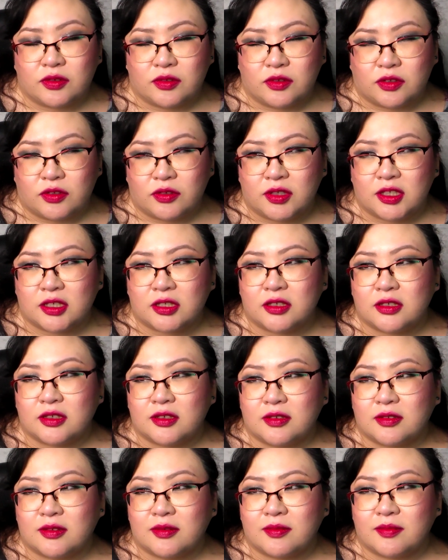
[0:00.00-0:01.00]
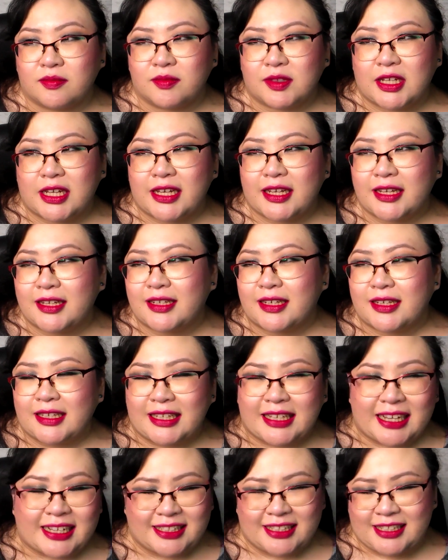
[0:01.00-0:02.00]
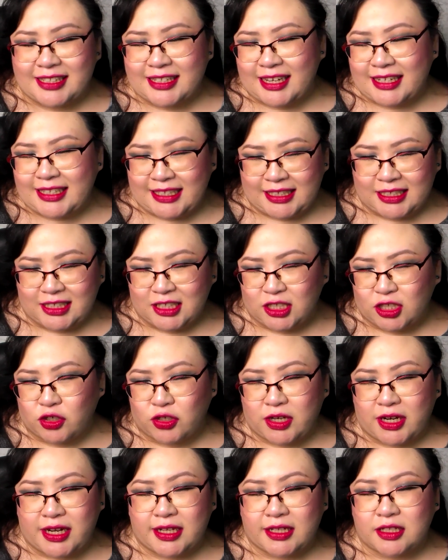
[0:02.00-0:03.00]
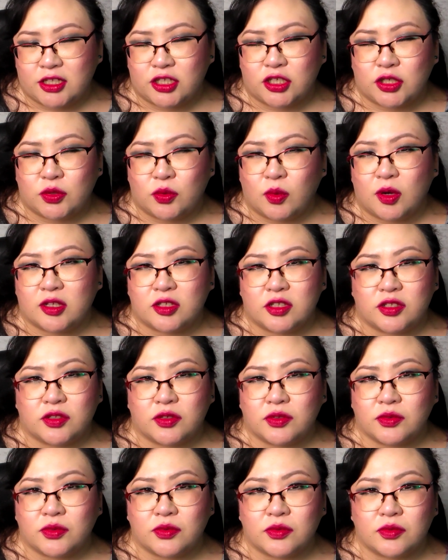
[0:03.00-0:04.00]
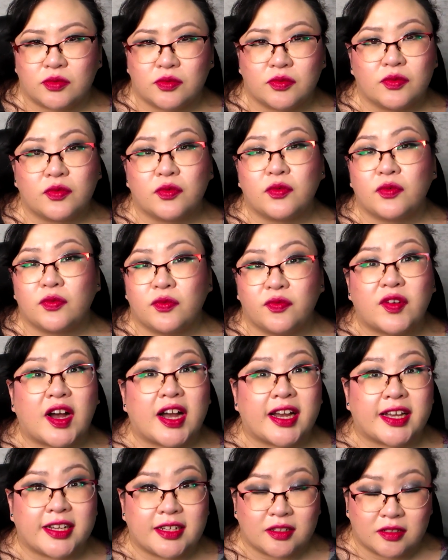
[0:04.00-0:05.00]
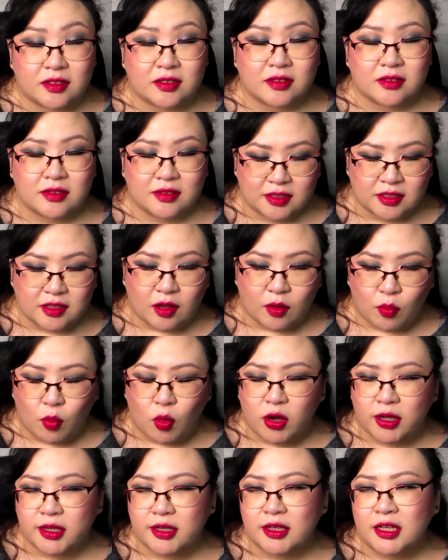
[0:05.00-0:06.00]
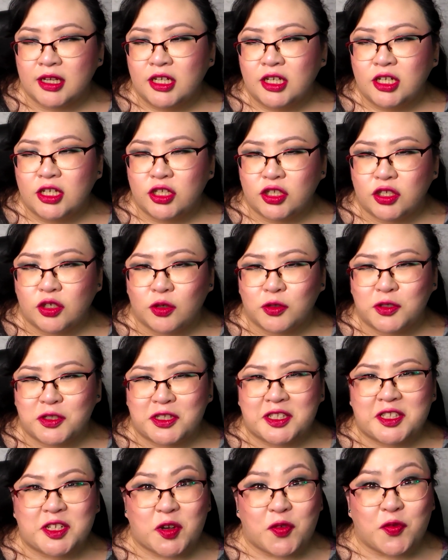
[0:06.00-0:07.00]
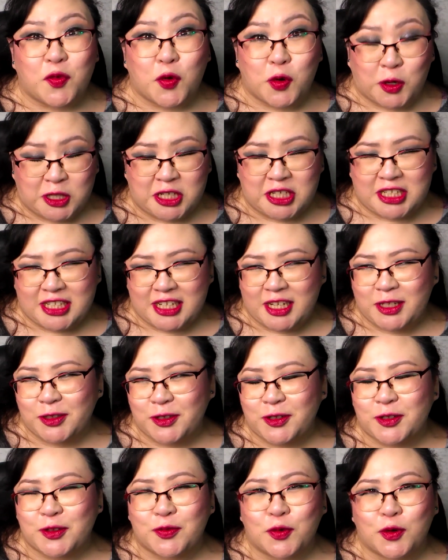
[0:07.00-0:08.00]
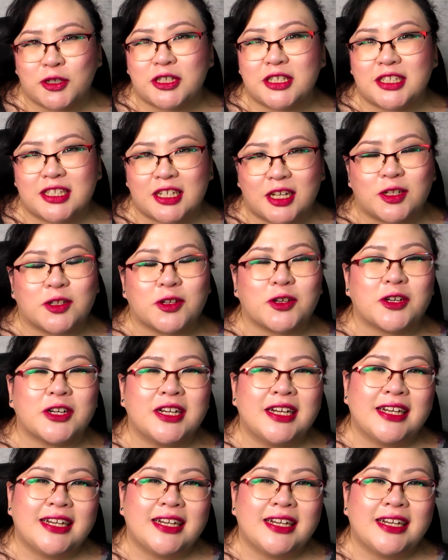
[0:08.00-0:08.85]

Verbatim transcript: Yuka like gets this idea in her head that she wants to find someone. She goes to see a fortune teller, and the fortune teller